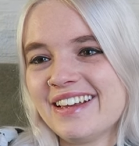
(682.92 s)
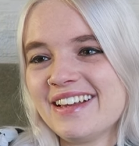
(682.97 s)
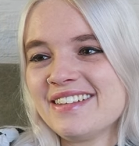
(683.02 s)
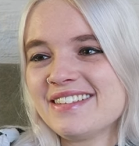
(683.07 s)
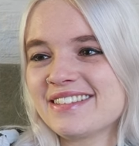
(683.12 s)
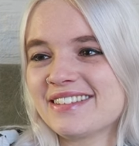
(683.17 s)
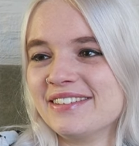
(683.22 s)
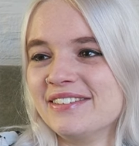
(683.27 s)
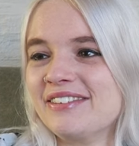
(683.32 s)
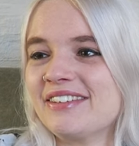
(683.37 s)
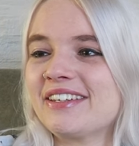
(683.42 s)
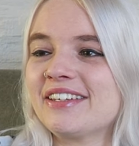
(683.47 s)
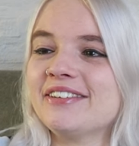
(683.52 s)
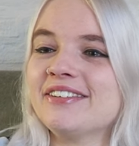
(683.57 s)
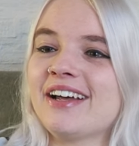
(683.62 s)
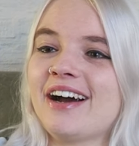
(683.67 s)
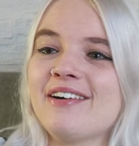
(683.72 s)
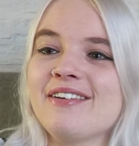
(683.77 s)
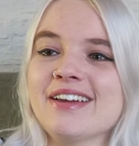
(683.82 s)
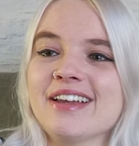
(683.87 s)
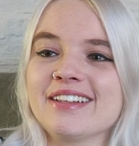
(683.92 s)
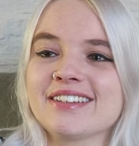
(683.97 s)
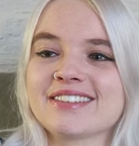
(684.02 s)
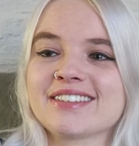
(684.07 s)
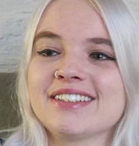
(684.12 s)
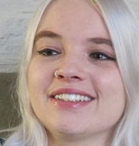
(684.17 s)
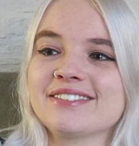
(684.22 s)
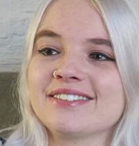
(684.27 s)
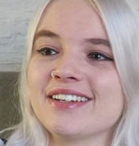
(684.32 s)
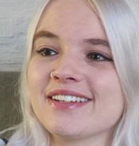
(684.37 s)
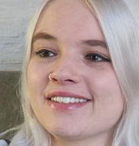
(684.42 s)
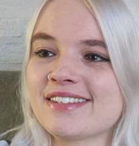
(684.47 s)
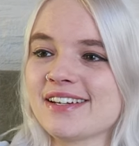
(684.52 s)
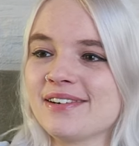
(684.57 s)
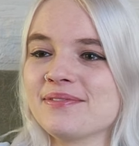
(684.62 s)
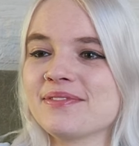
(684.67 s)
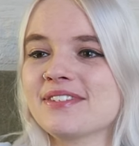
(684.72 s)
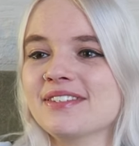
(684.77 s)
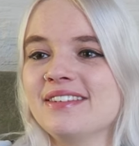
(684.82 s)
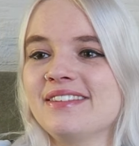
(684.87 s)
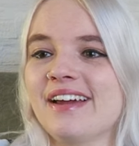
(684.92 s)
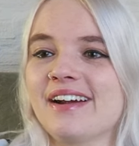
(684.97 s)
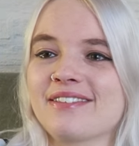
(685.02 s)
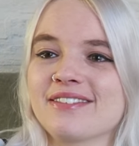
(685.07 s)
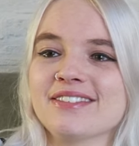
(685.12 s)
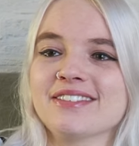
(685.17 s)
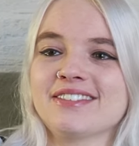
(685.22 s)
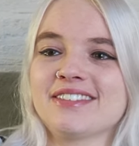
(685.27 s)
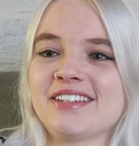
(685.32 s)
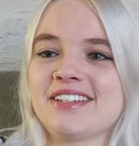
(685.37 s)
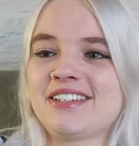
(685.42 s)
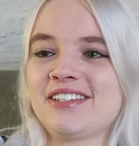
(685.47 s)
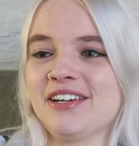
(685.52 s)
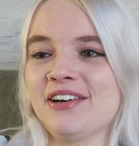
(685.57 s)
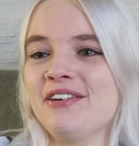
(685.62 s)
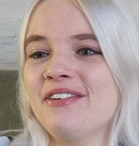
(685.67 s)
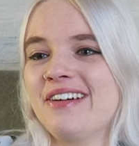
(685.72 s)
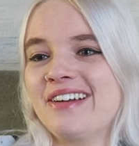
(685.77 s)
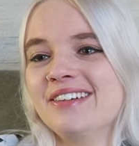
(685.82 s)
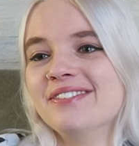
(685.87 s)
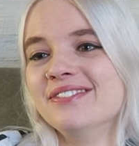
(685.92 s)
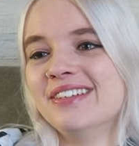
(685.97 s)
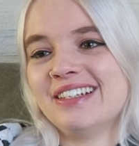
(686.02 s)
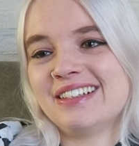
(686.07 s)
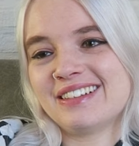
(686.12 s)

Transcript: It's so cute how he instantly runs up to Daryl to show him.